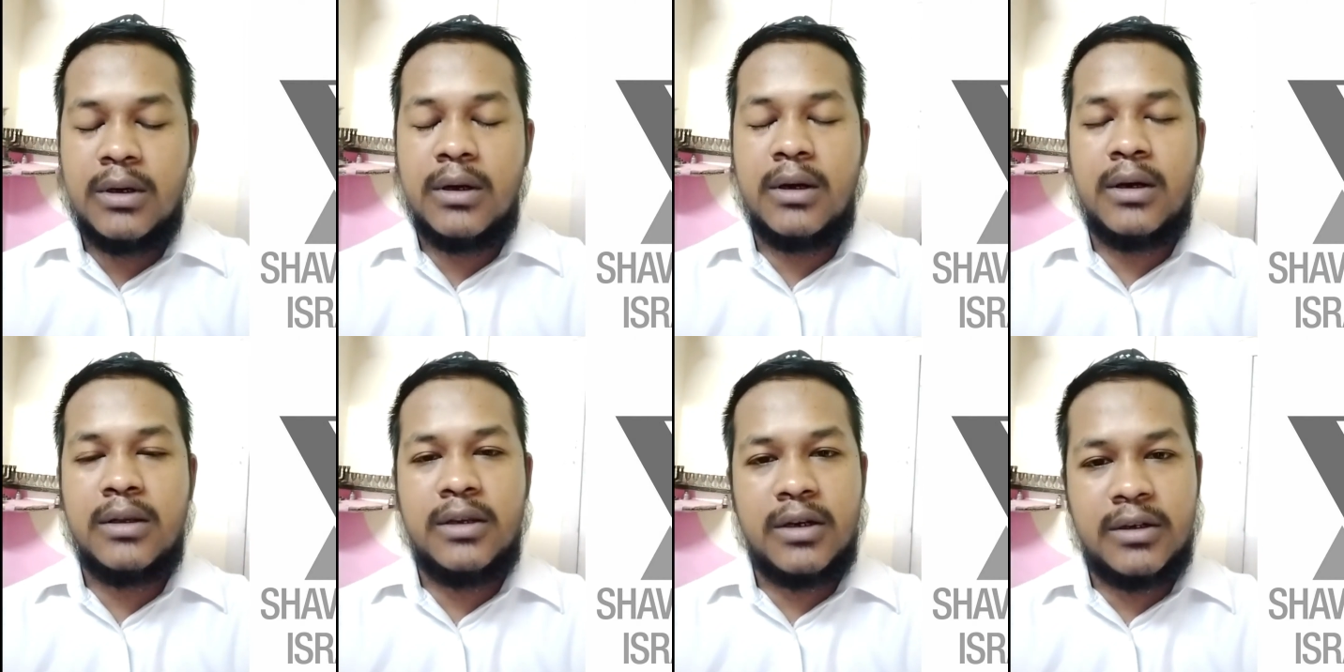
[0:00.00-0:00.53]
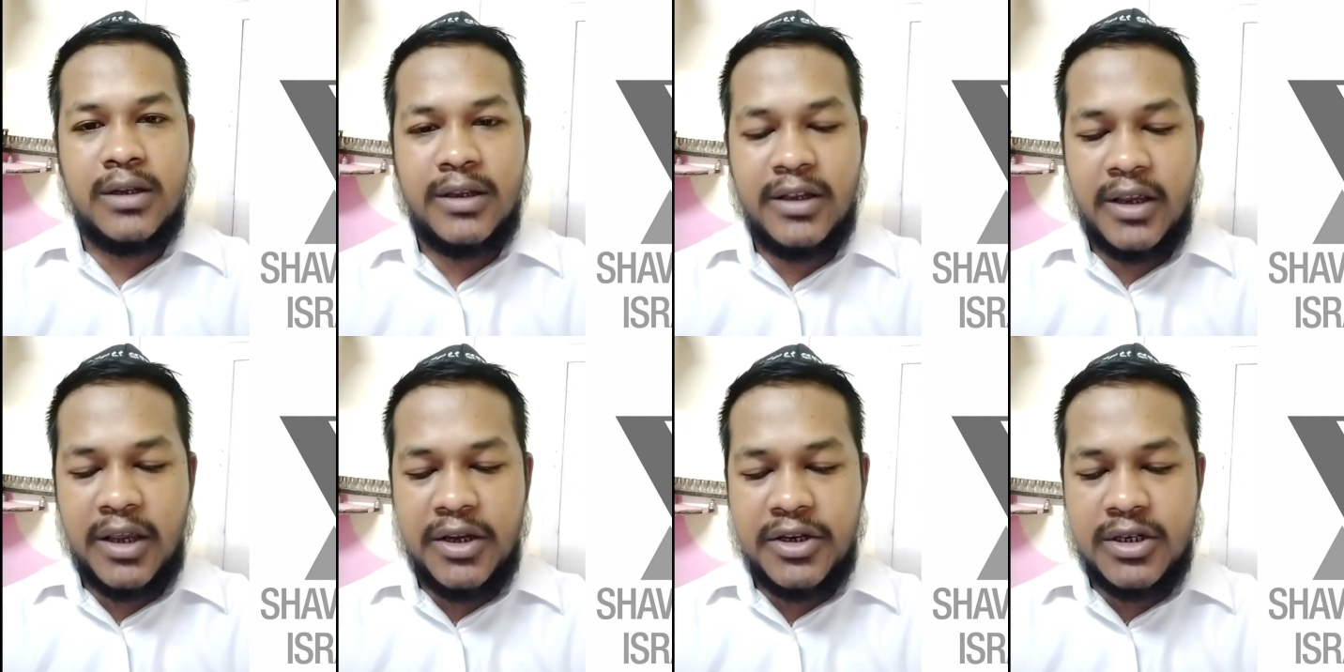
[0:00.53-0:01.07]
your
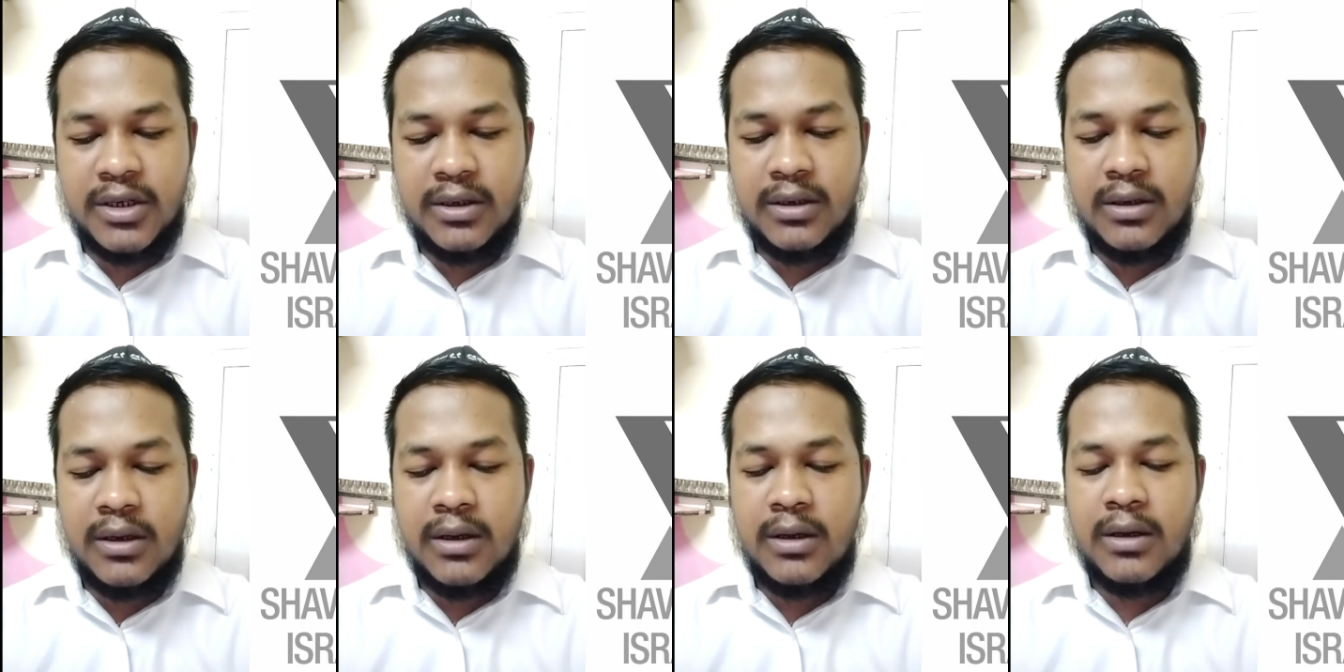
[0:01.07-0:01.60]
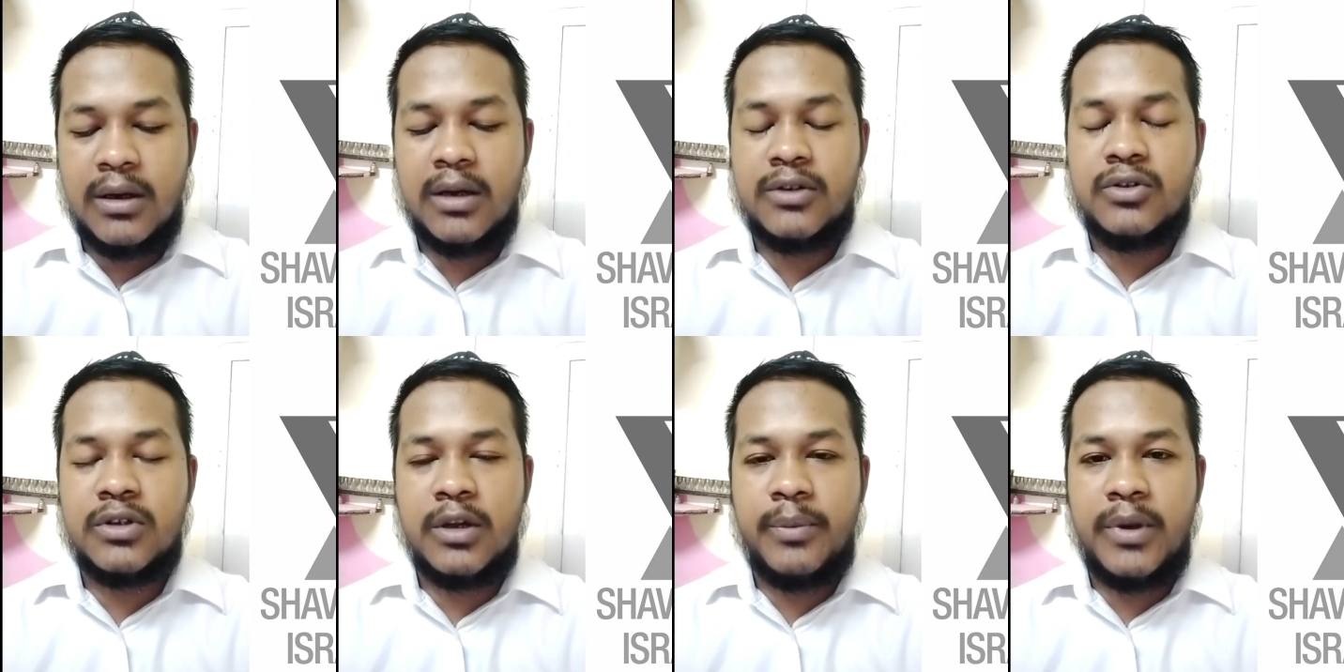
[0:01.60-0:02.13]
dedication
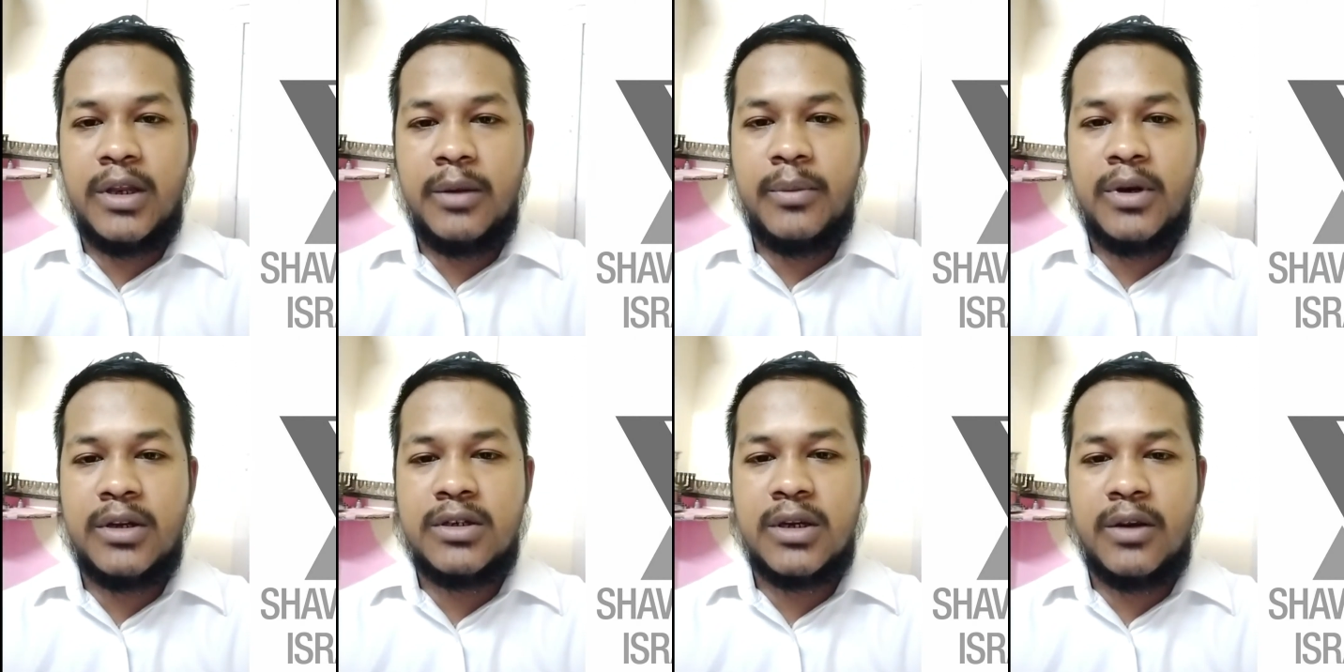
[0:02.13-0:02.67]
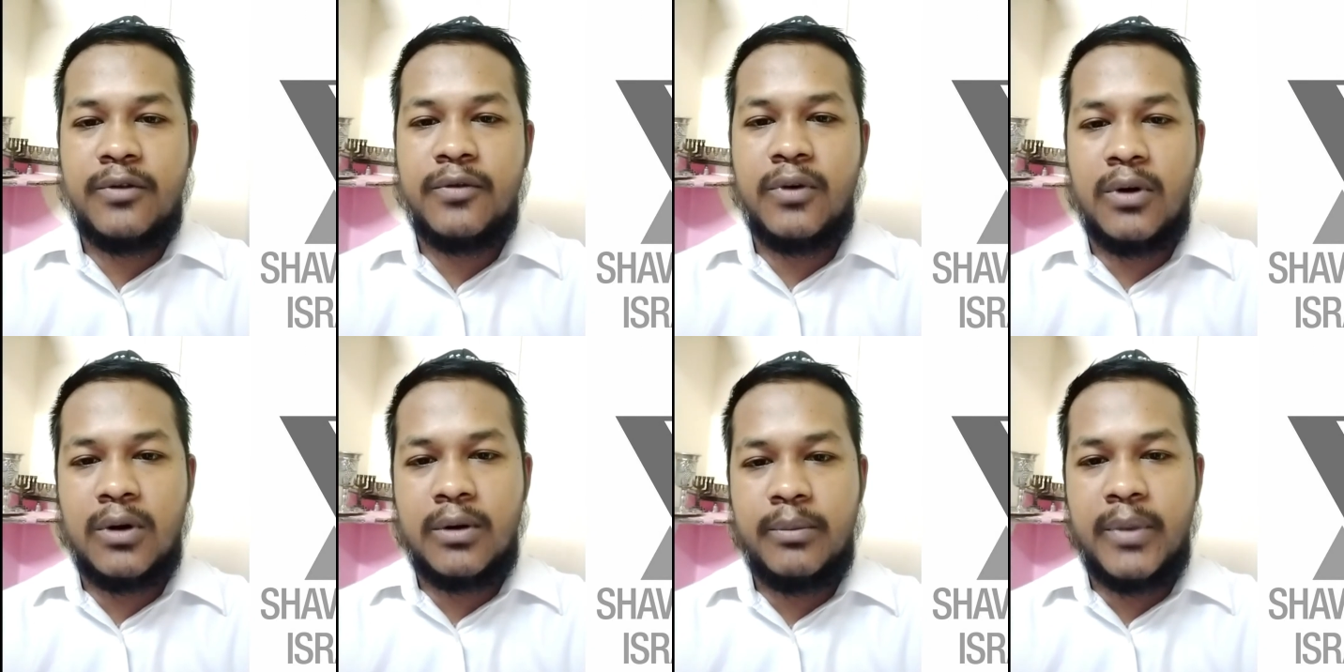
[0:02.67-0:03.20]
to the B'nai Minister
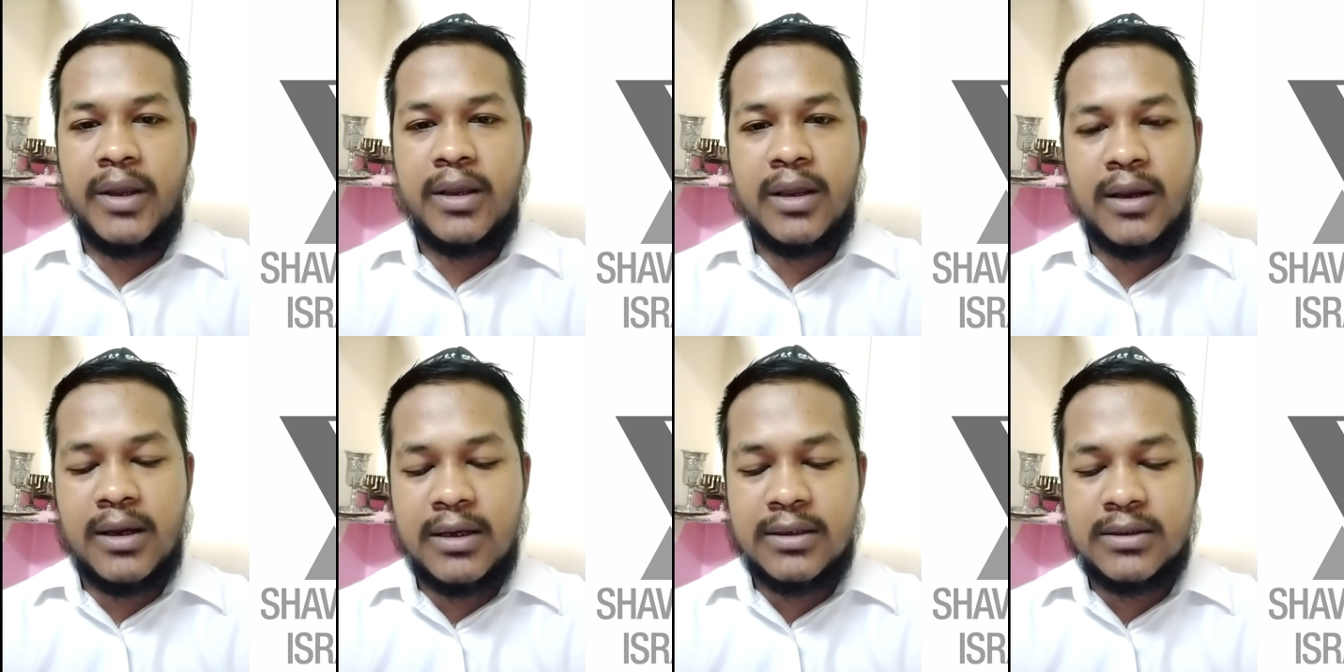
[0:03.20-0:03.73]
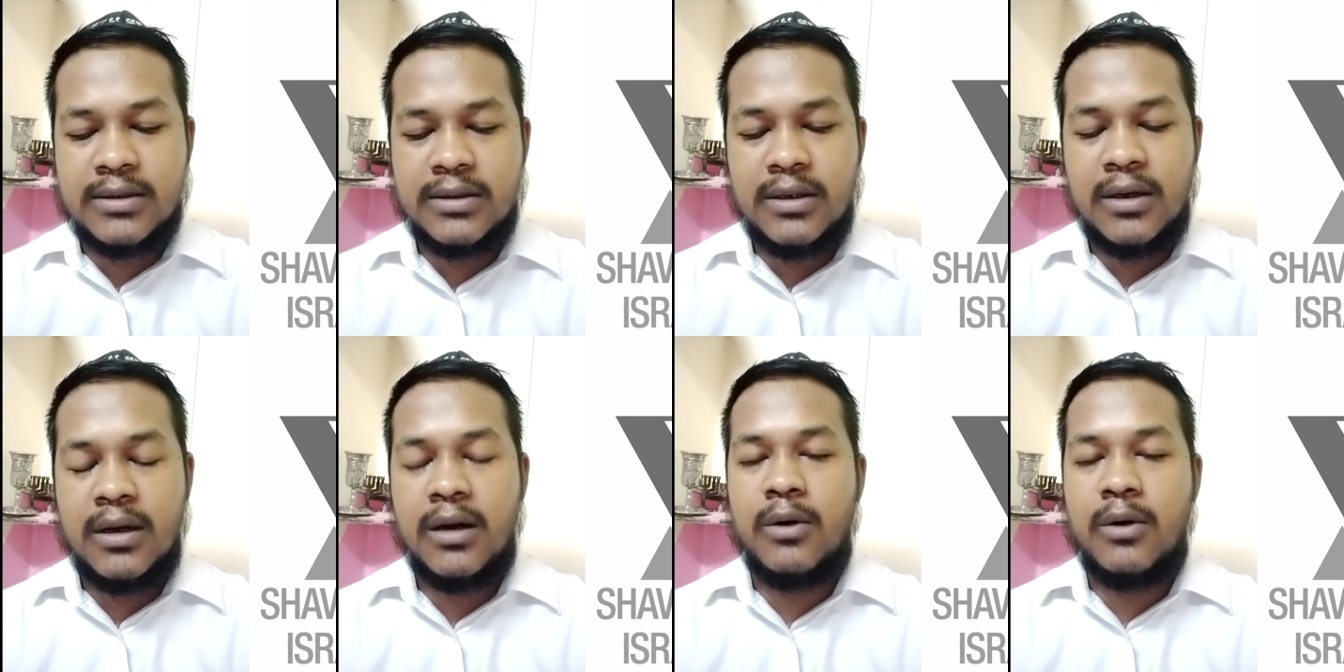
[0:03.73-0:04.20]
for making us